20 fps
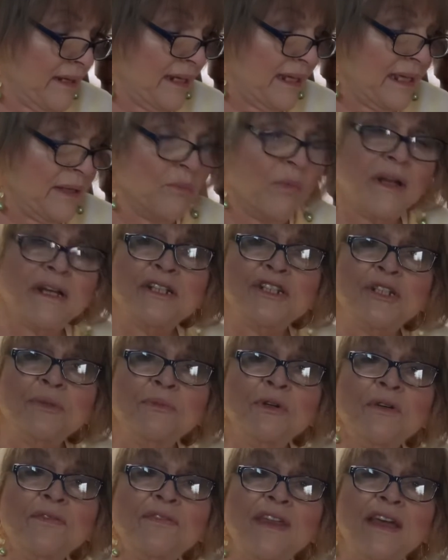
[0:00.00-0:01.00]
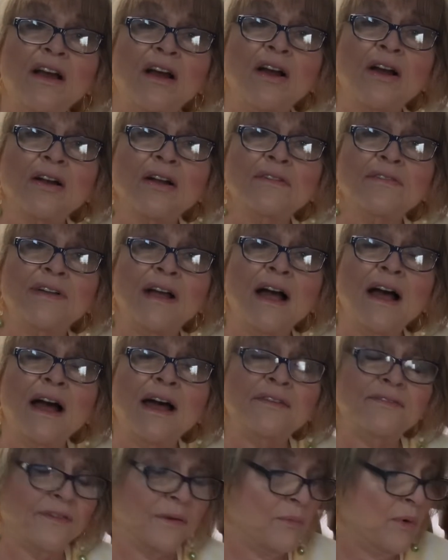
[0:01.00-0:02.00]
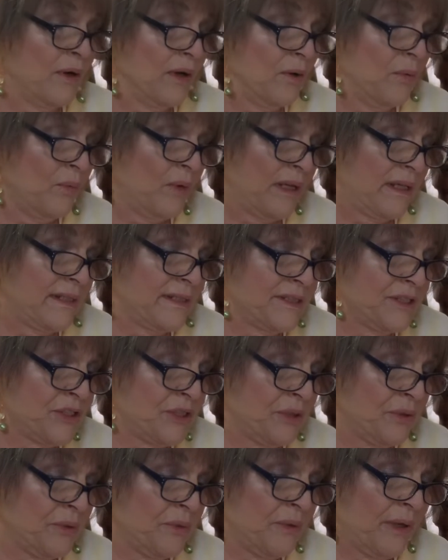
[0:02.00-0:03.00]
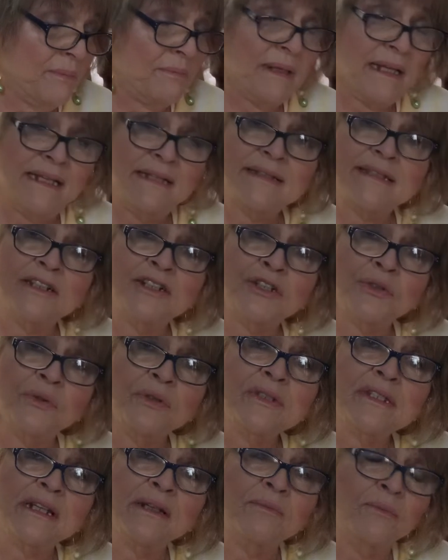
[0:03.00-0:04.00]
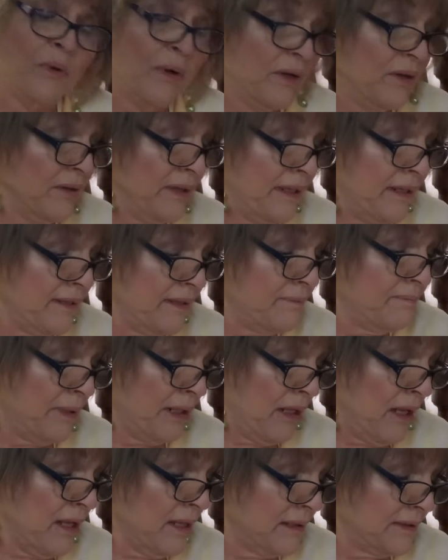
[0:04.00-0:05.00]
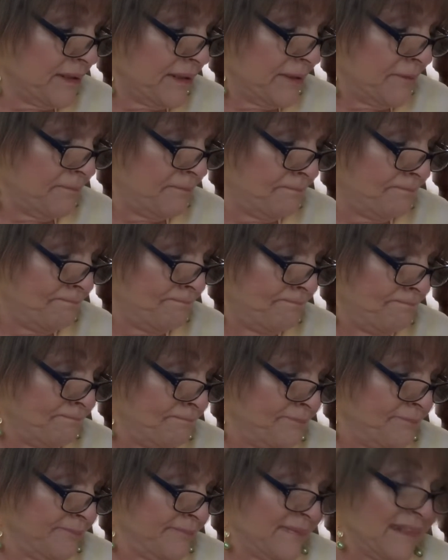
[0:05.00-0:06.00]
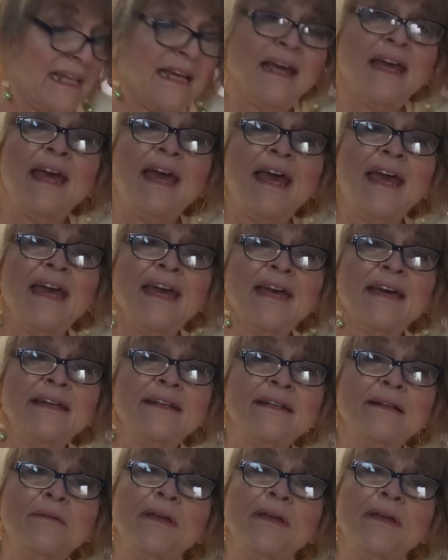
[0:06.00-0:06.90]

he wanted to move the ark of God from where it was to a place in Jerusalem where he, it belonged. And